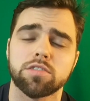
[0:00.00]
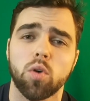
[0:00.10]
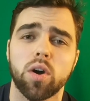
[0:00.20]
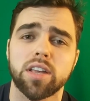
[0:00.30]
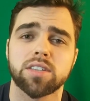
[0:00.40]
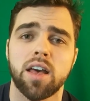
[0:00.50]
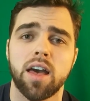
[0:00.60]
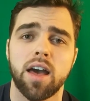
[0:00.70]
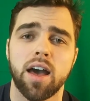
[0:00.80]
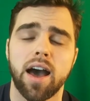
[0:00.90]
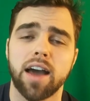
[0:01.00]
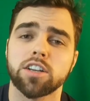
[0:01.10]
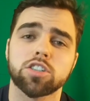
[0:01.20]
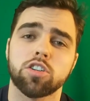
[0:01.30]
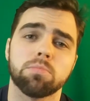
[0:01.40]
voice. I
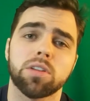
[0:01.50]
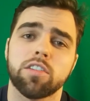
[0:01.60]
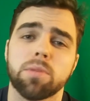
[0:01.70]
just couldn't believe it.